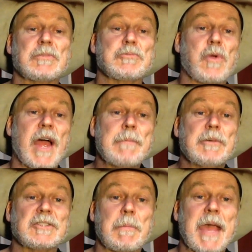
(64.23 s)
to
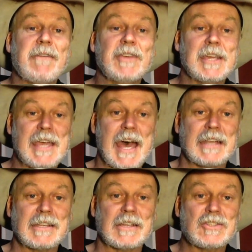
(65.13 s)
subscribe because I'm having a
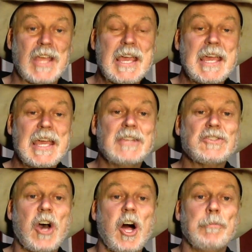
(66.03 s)
contest.
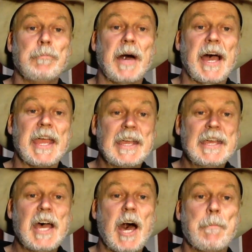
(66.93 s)
It's called my
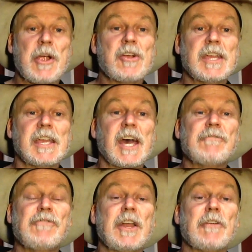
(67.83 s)
American
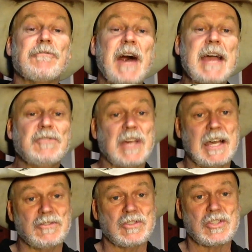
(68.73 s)
Gunfighter
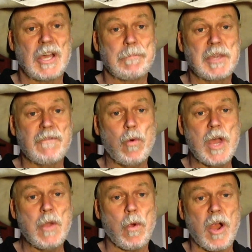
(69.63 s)
5,000 sub
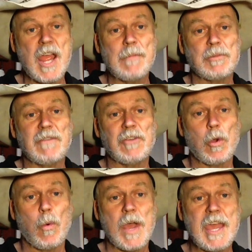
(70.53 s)
giveaway where I am
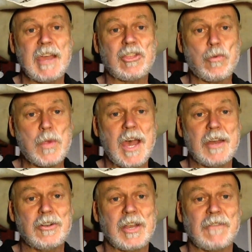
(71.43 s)
giving away a
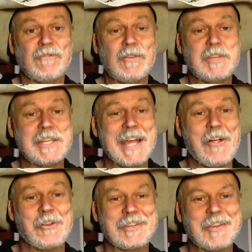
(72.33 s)

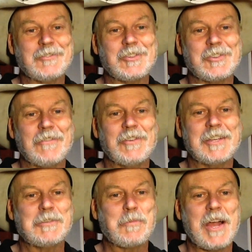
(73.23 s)
$350 gift
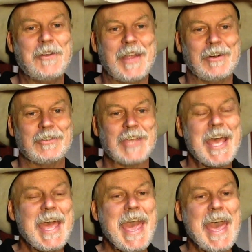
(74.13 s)
certificate to
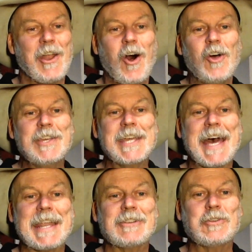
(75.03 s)
Brownells. And all
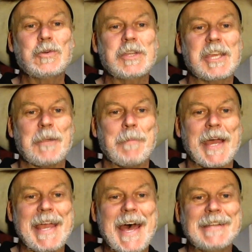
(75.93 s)
you got to do to get in
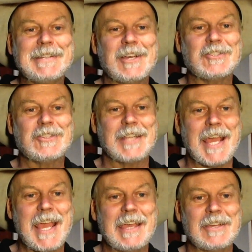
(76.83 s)
my contest
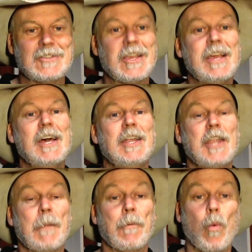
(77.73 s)
today is
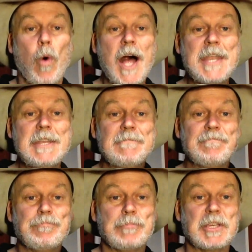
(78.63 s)
number one,
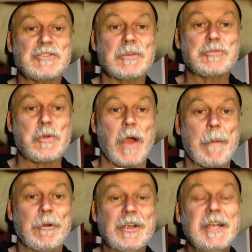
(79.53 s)
be a
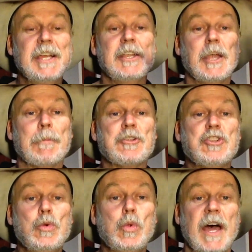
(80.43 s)
subscriber. Number
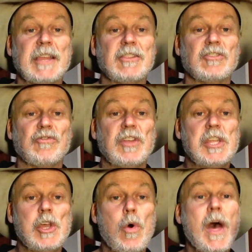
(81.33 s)
two, like this
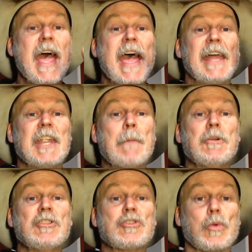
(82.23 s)
video. And
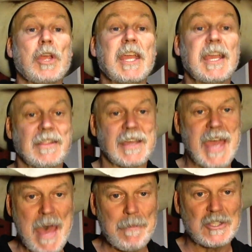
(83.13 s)
number three, in
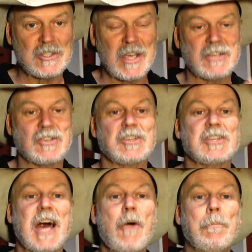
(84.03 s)
the comments
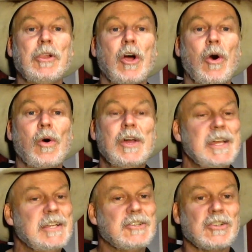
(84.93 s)
section down below,
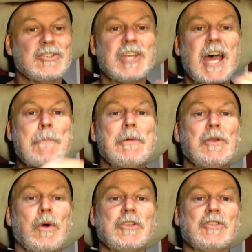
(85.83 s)
just
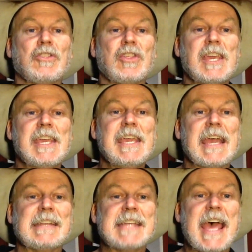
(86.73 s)
type in what you're
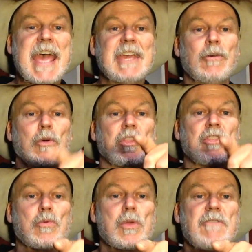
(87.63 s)
thinking and tag it
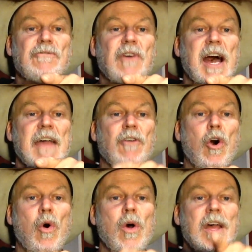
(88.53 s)
with 350